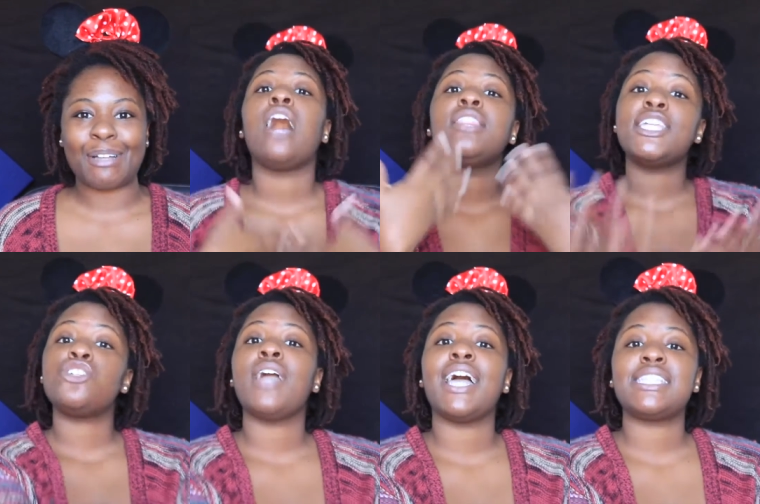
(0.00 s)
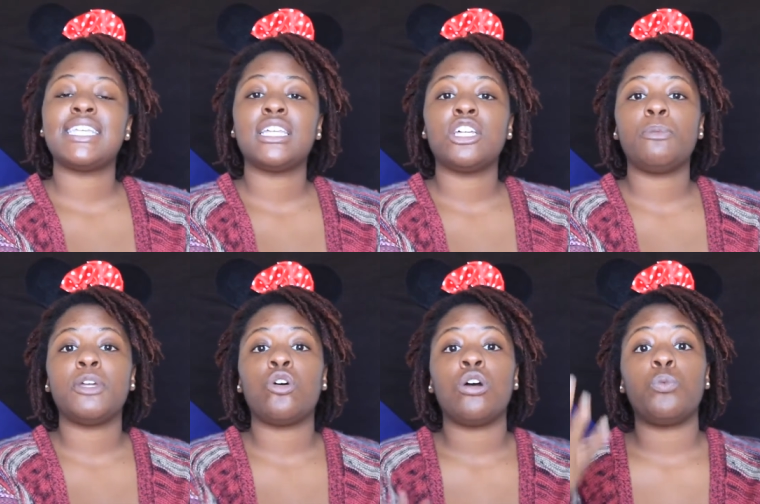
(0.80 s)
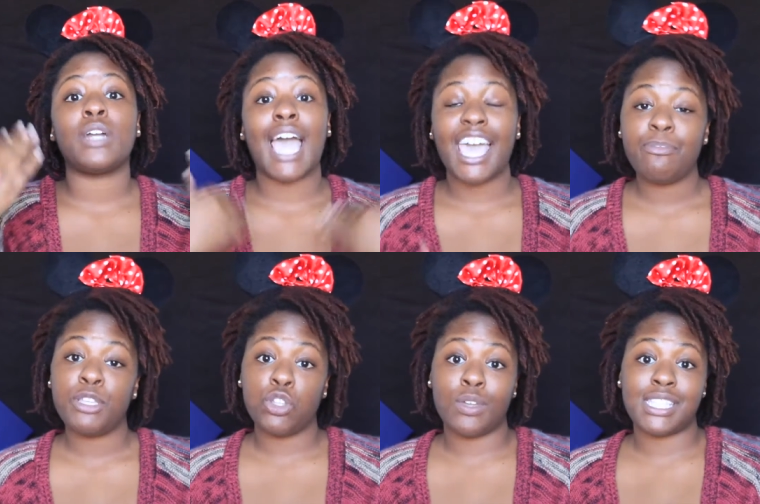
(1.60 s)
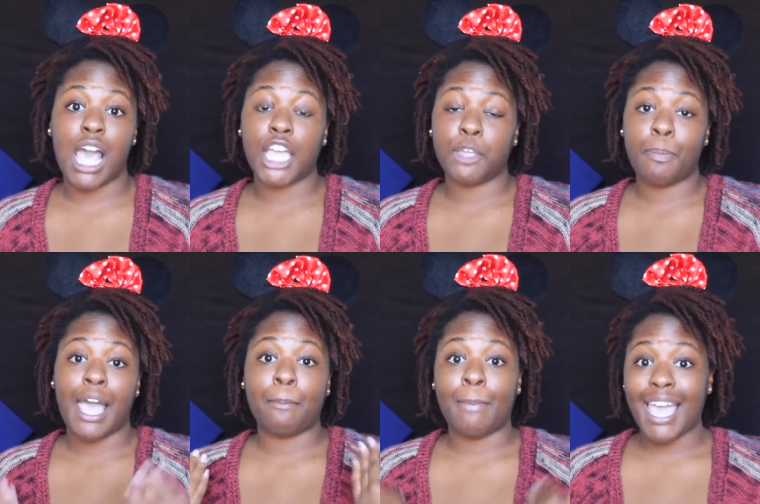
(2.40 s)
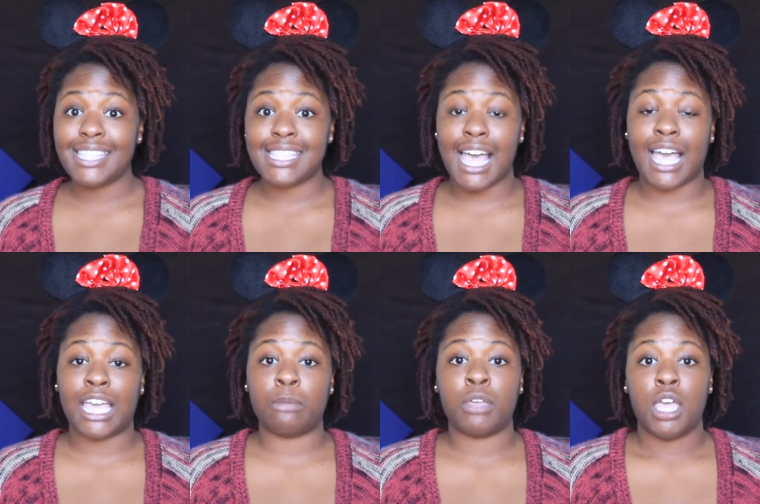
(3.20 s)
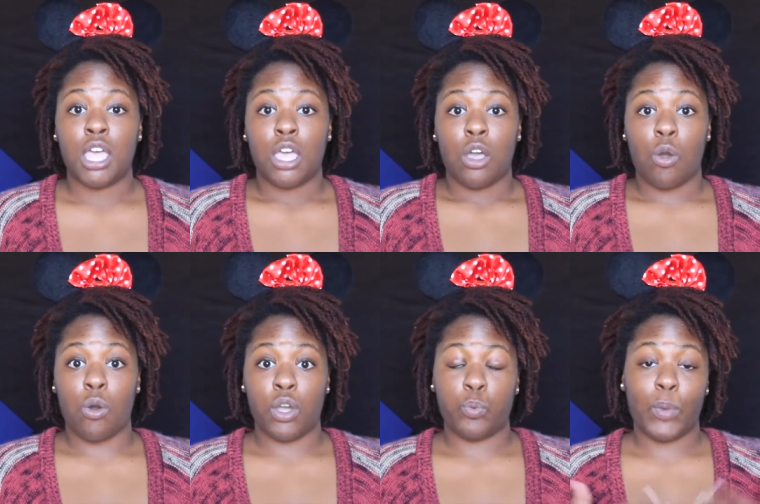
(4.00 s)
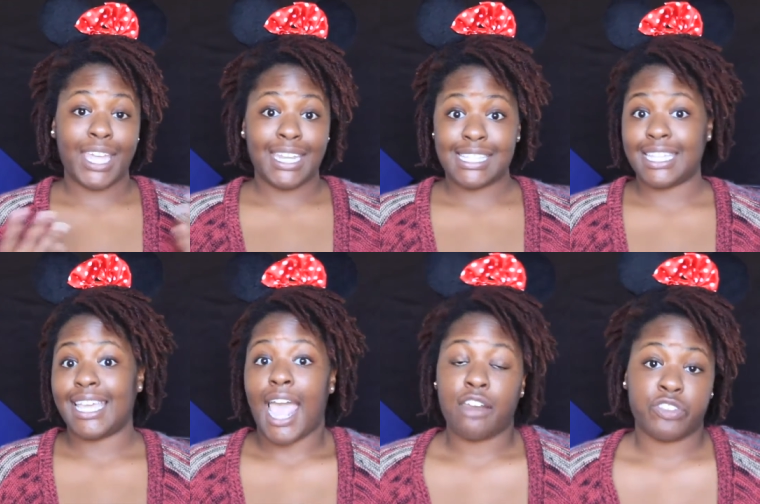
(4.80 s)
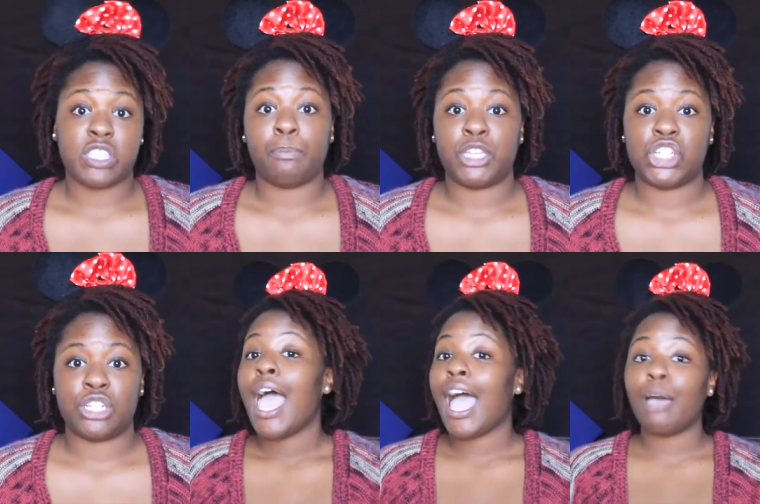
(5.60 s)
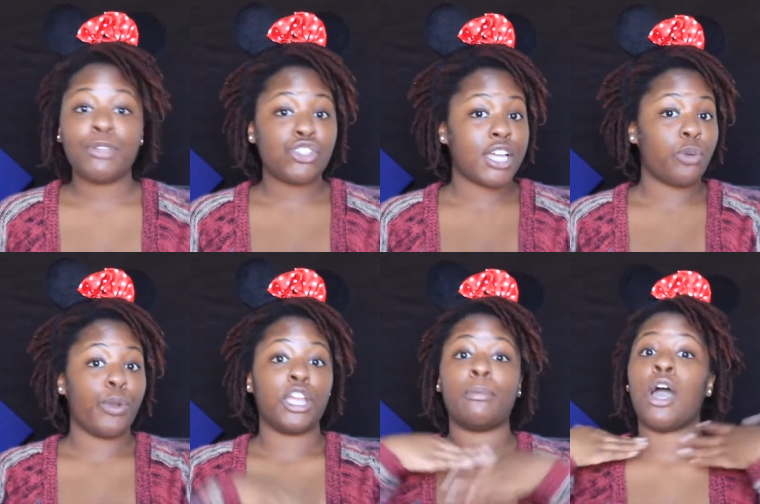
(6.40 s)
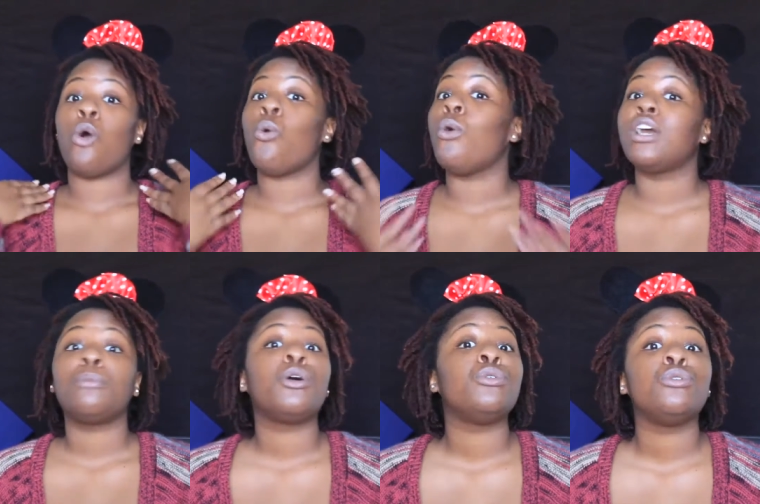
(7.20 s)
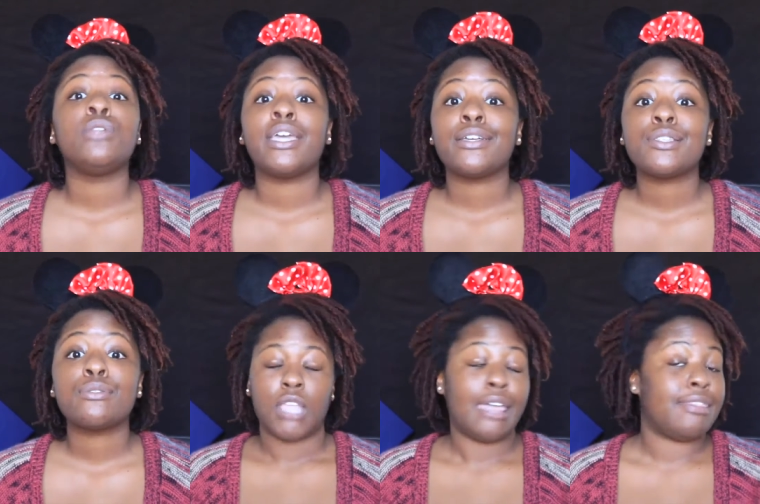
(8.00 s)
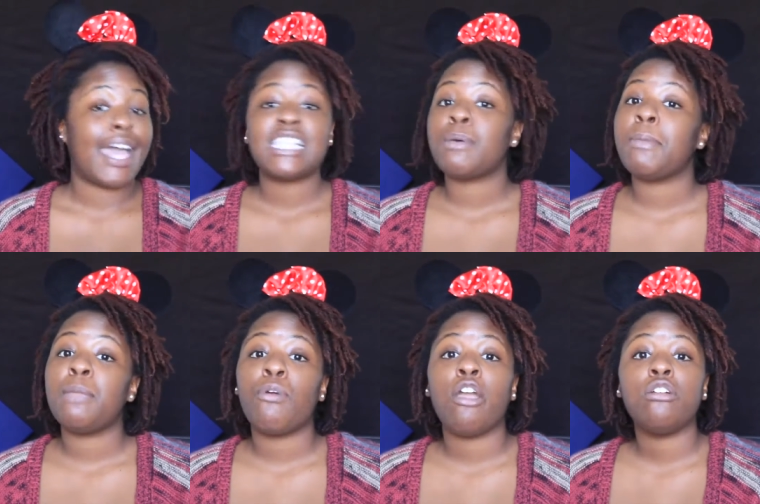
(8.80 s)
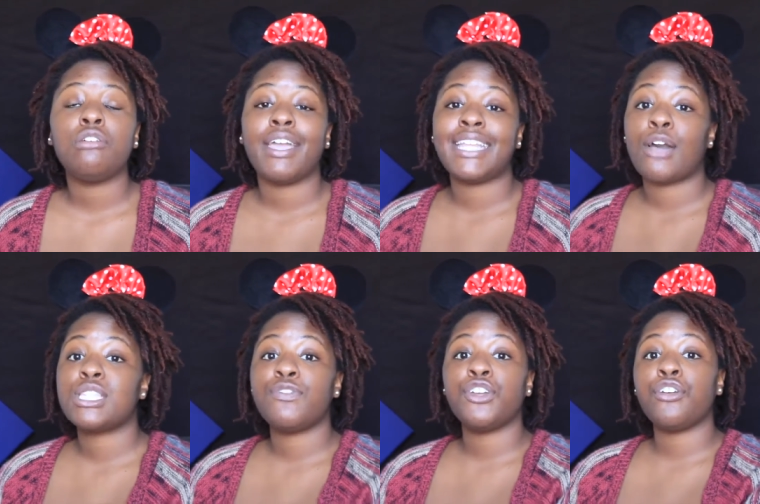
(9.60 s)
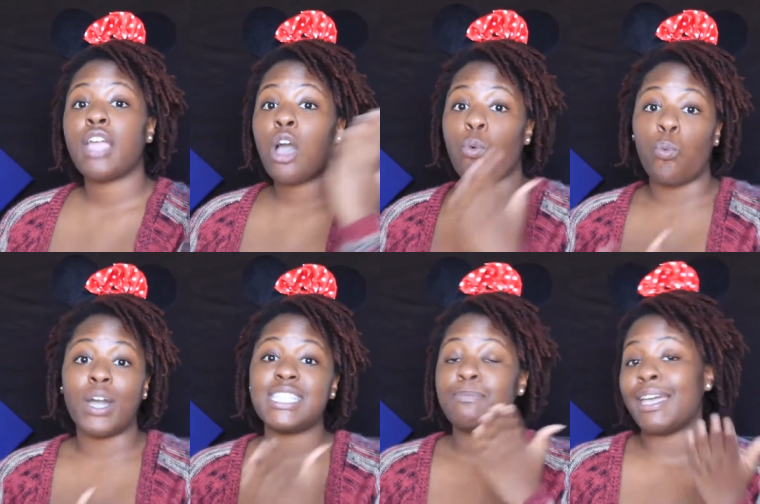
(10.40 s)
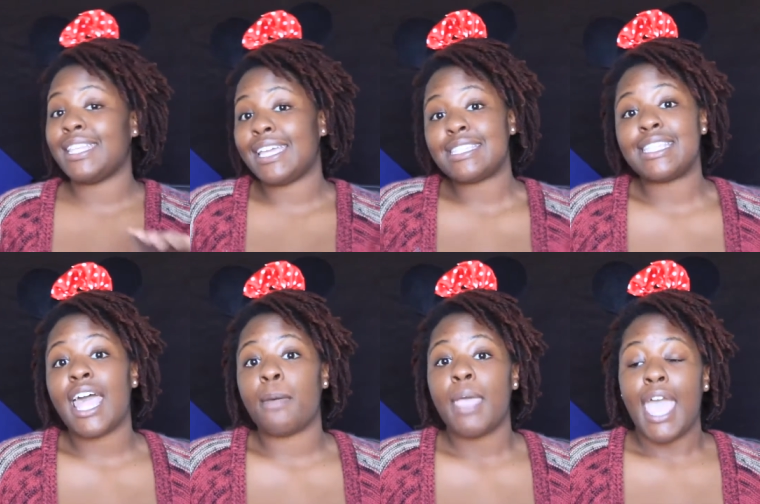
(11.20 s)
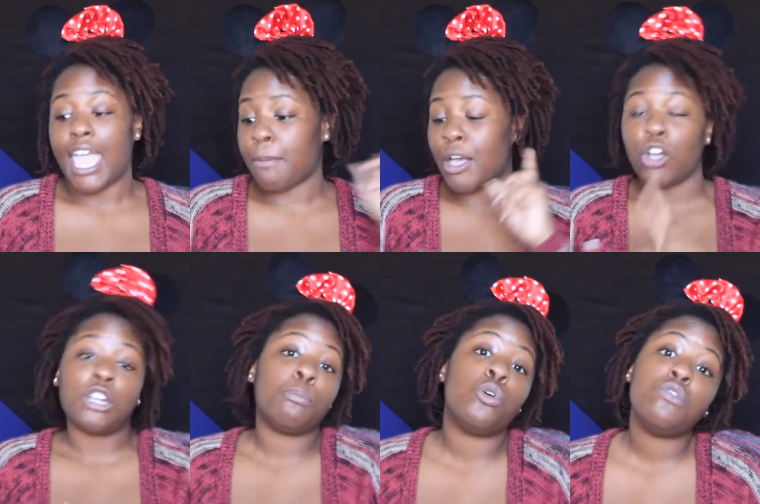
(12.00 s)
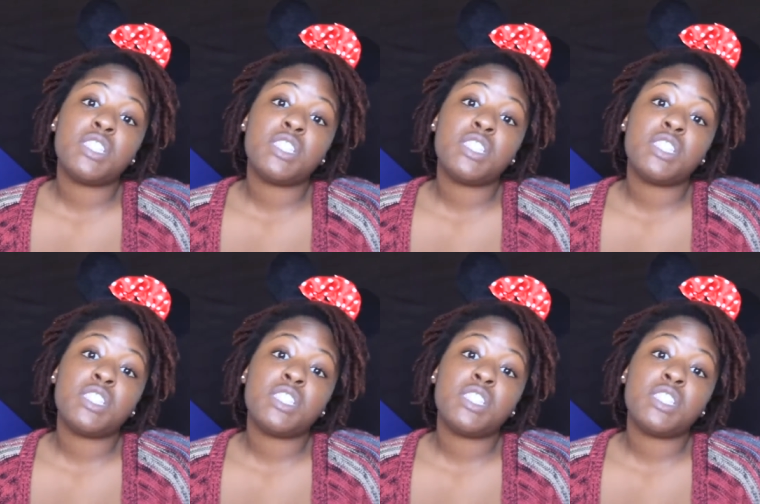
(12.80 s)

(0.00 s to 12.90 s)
I'll let you guys in a little bit on what I've been doing to occupy my time on waiting to get out of submission. I've been trying to worry about what I'm going to do next. And that's my main priority right now is figuring out what's my next step. Am I going to move